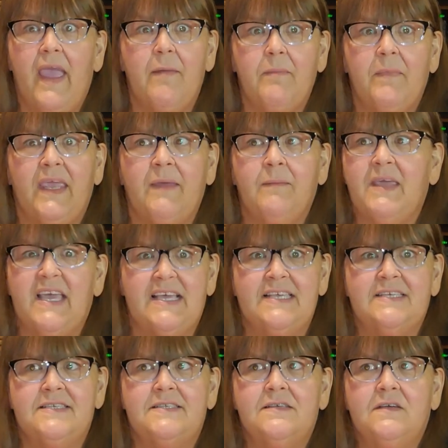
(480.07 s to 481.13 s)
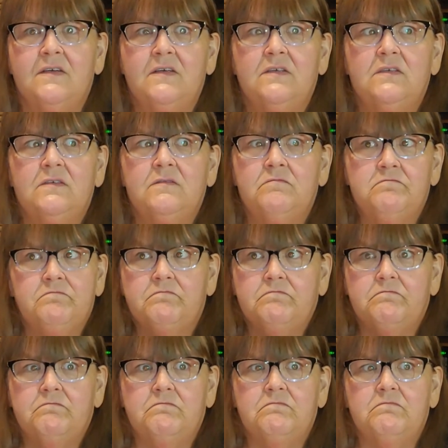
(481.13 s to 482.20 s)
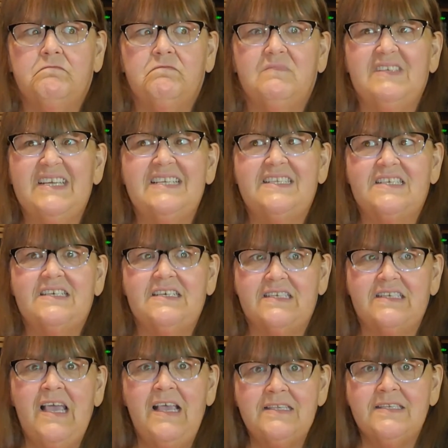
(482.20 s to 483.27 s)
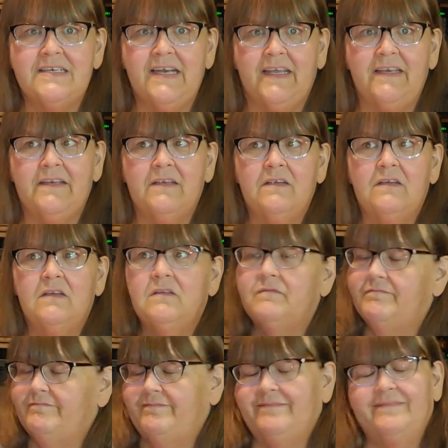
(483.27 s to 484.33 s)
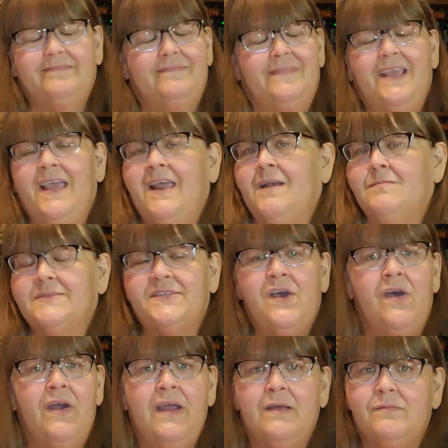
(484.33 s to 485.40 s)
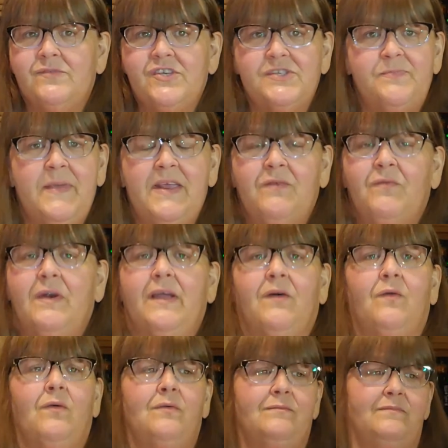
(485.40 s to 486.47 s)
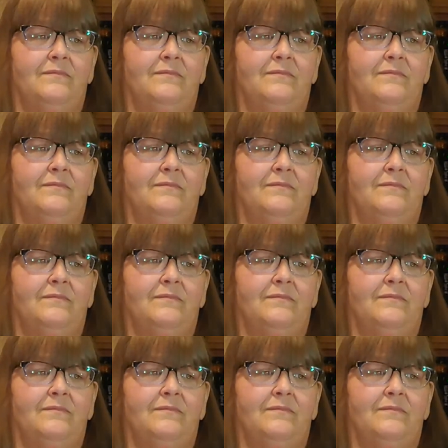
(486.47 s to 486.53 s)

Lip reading: at me? Because it's disgusting. And I'm sorry, I'm just being real.